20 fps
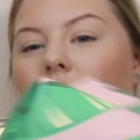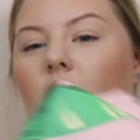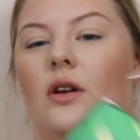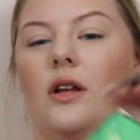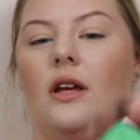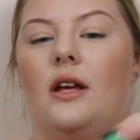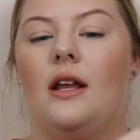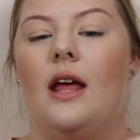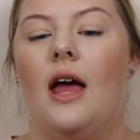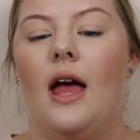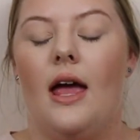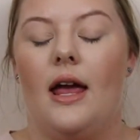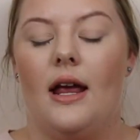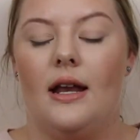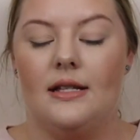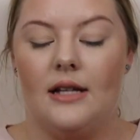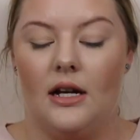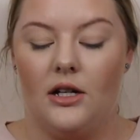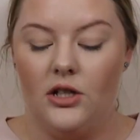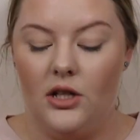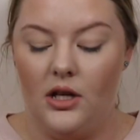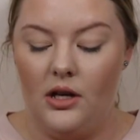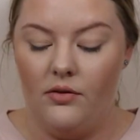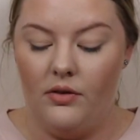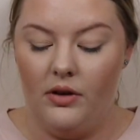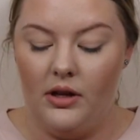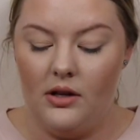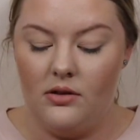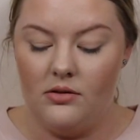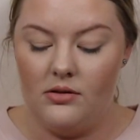on it. It's actually a
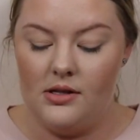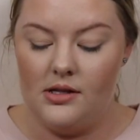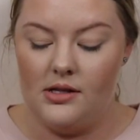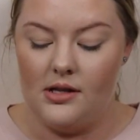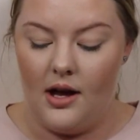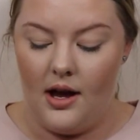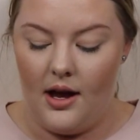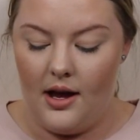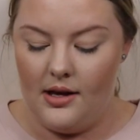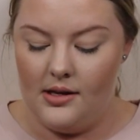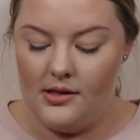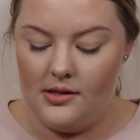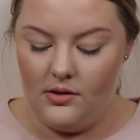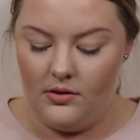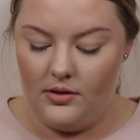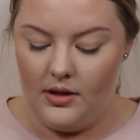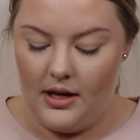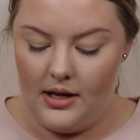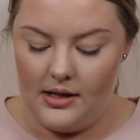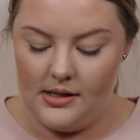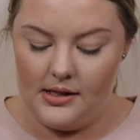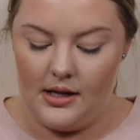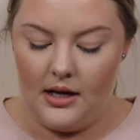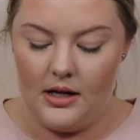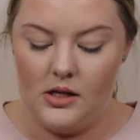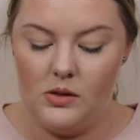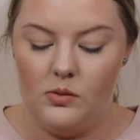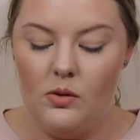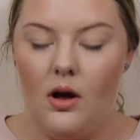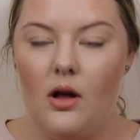really good size on the inside
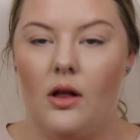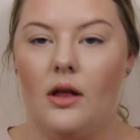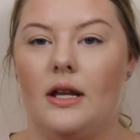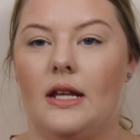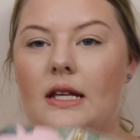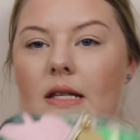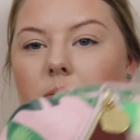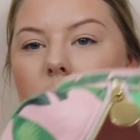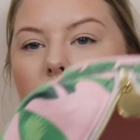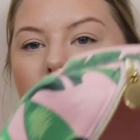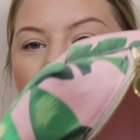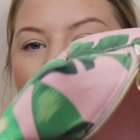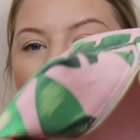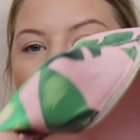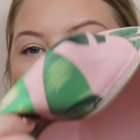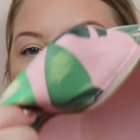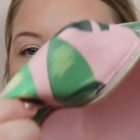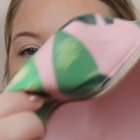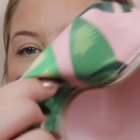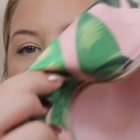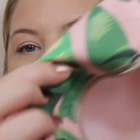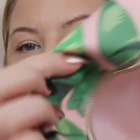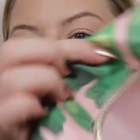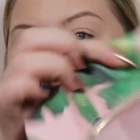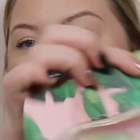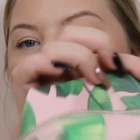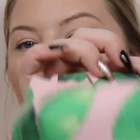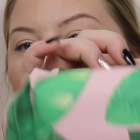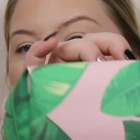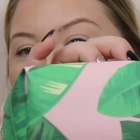as well. It is pink,
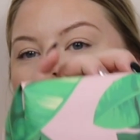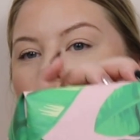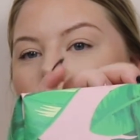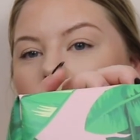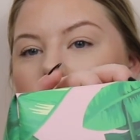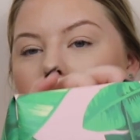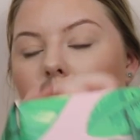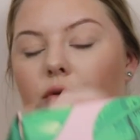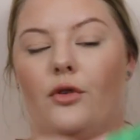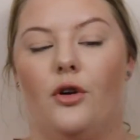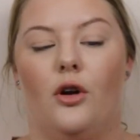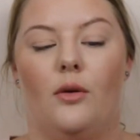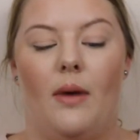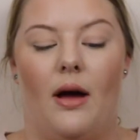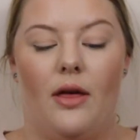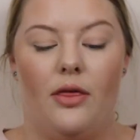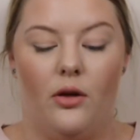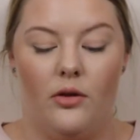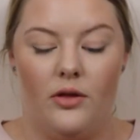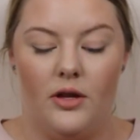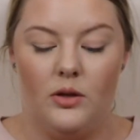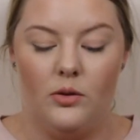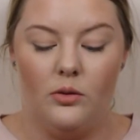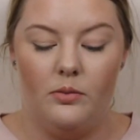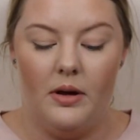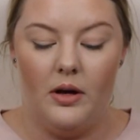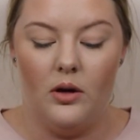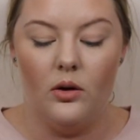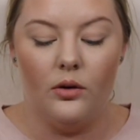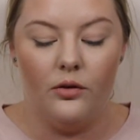so it has a lot of room. I thought this would
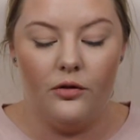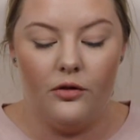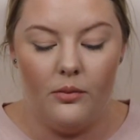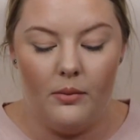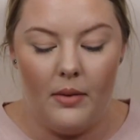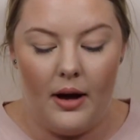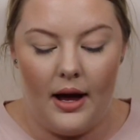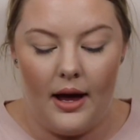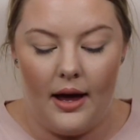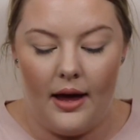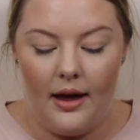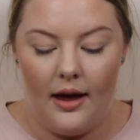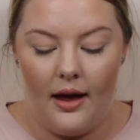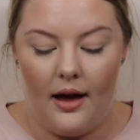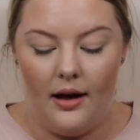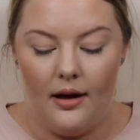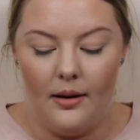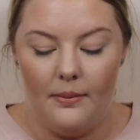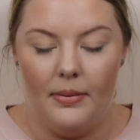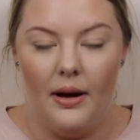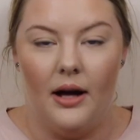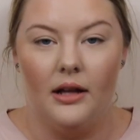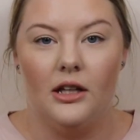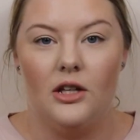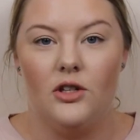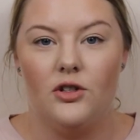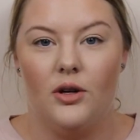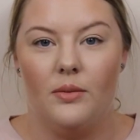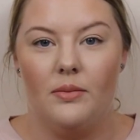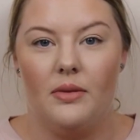be good for my Bali
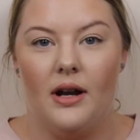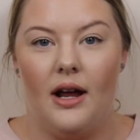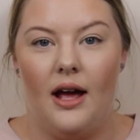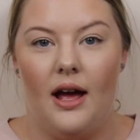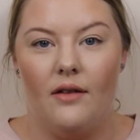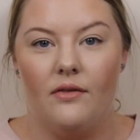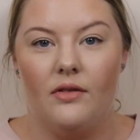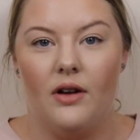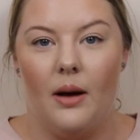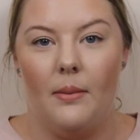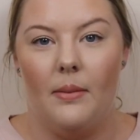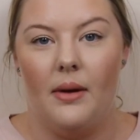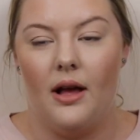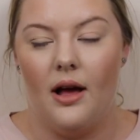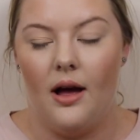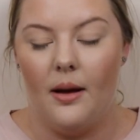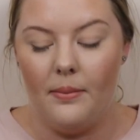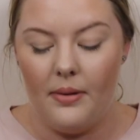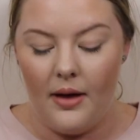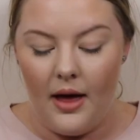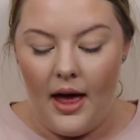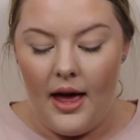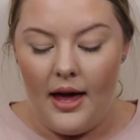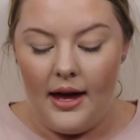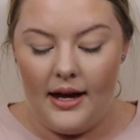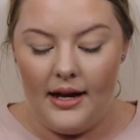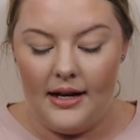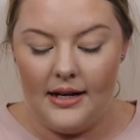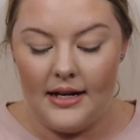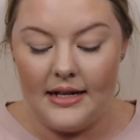trip that I have coming up
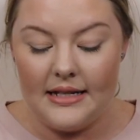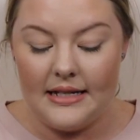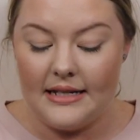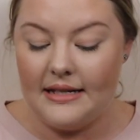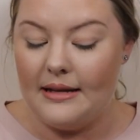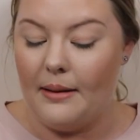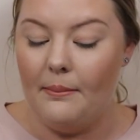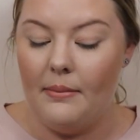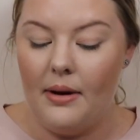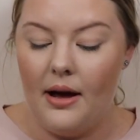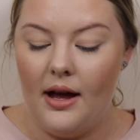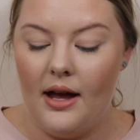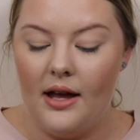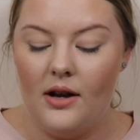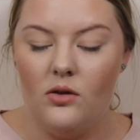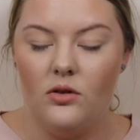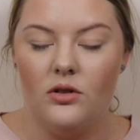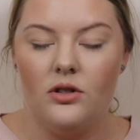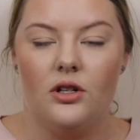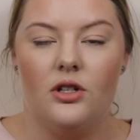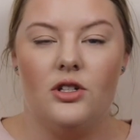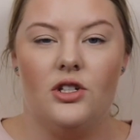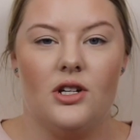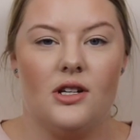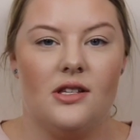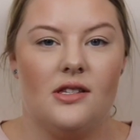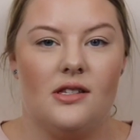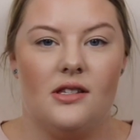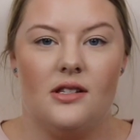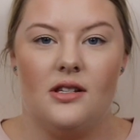in December, and also
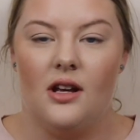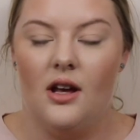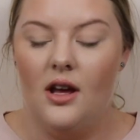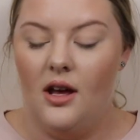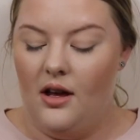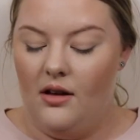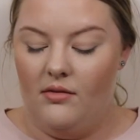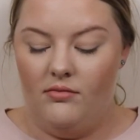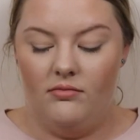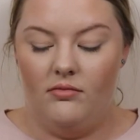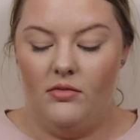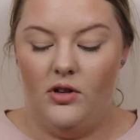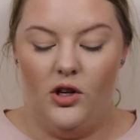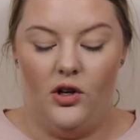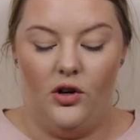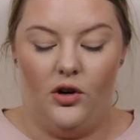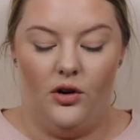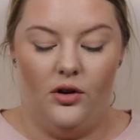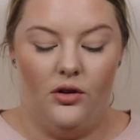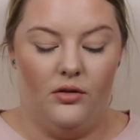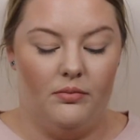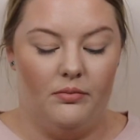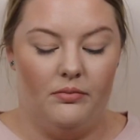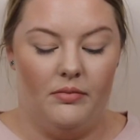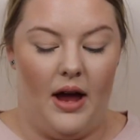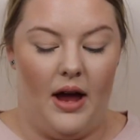just, you know,